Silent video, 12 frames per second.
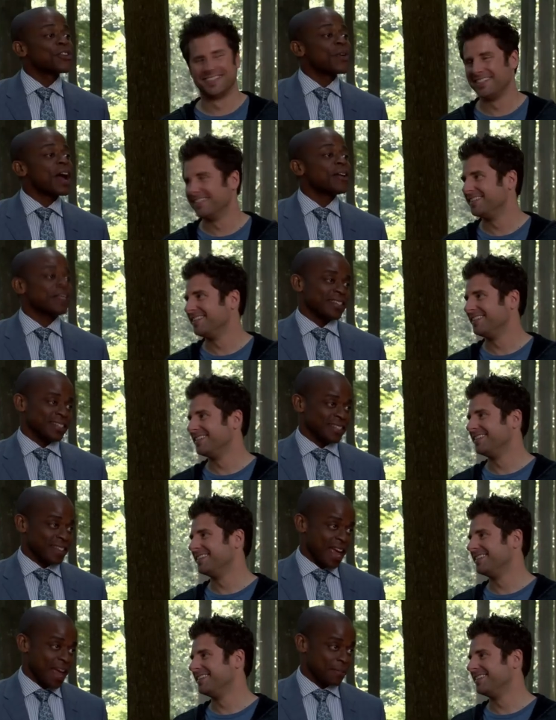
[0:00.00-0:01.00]
Speaker 1: The ground
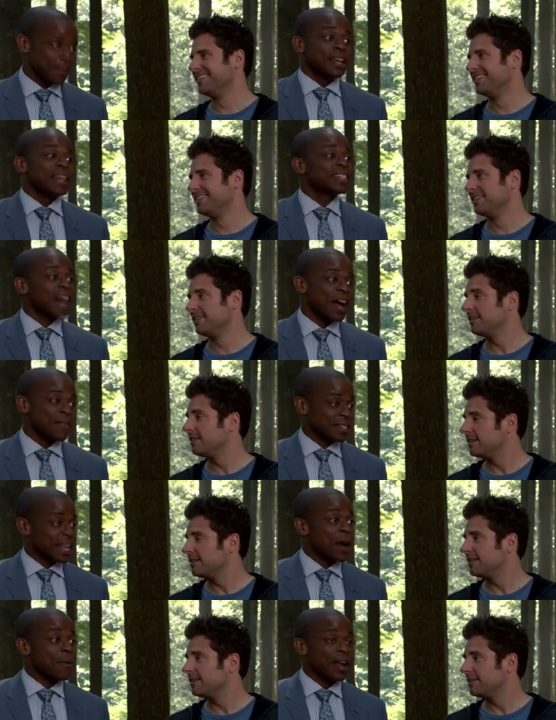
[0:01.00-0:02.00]
is damp. It's
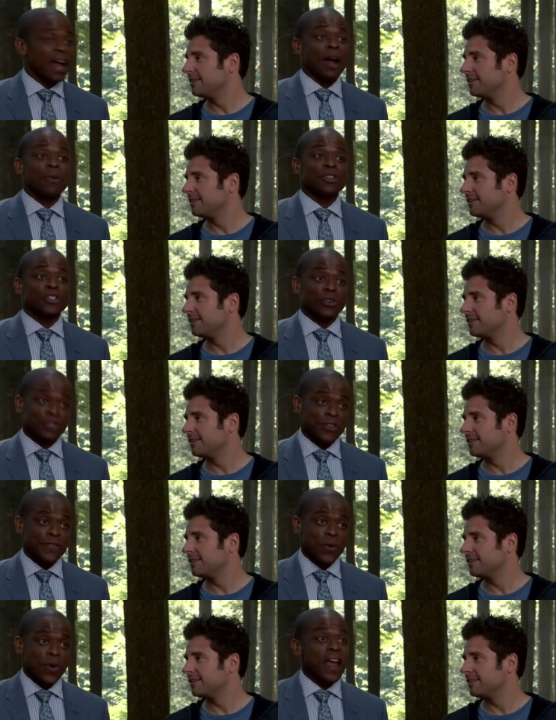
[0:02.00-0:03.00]
obvious that our guy was
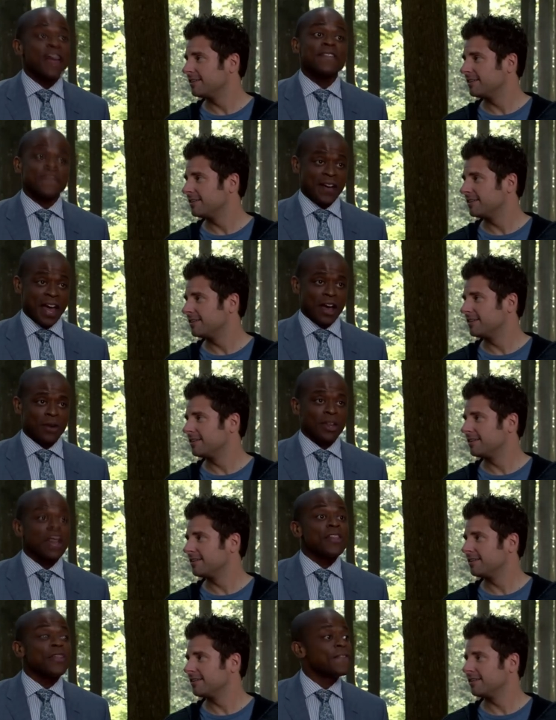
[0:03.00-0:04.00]
searching for and
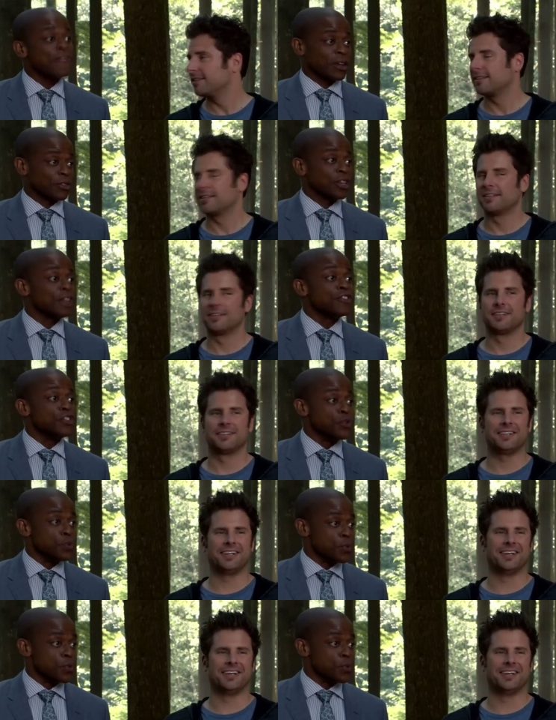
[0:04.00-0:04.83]
found the Fountain of Youth.